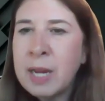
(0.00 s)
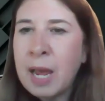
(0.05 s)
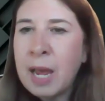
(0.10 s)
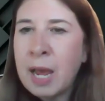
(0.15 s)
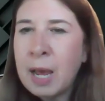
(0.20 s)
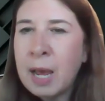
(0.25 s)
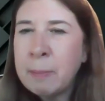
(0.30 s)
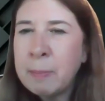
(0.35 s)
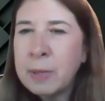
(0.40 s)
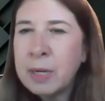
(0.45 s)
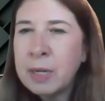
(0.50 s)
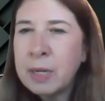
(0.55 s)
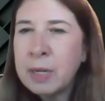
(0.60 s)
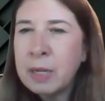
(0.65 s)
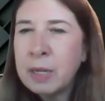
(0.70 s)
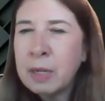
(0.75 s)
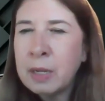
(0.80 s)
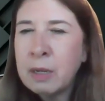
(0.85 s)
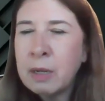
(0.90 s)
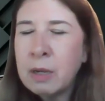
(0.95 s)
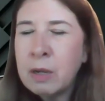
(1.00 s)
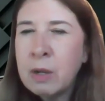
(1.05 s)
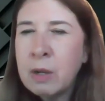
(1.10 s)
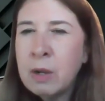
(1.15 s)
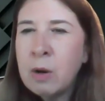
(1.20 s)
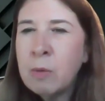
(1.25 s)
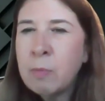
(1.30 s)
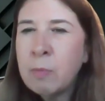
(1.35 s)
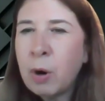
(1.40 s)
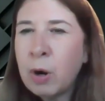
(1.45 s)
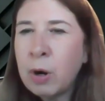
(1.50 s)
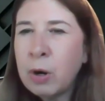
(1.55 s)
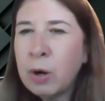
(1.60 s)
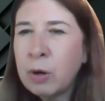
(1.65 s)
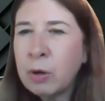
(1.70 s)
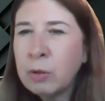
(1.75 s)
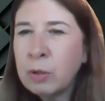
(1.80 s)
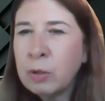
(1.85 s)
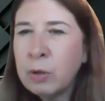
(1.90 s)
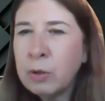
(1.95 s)
happening.
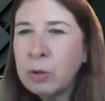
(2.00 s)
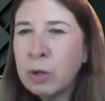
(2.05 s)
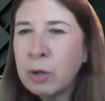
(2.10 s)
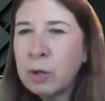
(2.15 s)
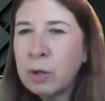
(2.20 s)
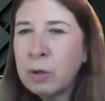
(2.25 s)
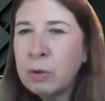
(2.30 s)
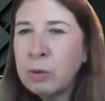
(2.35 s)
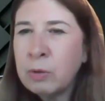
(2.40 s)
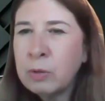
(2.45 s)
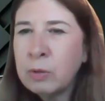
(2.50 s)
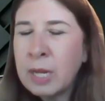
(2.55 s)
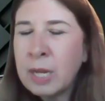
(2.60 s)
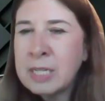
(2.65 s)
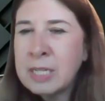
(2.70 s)
Partner logo,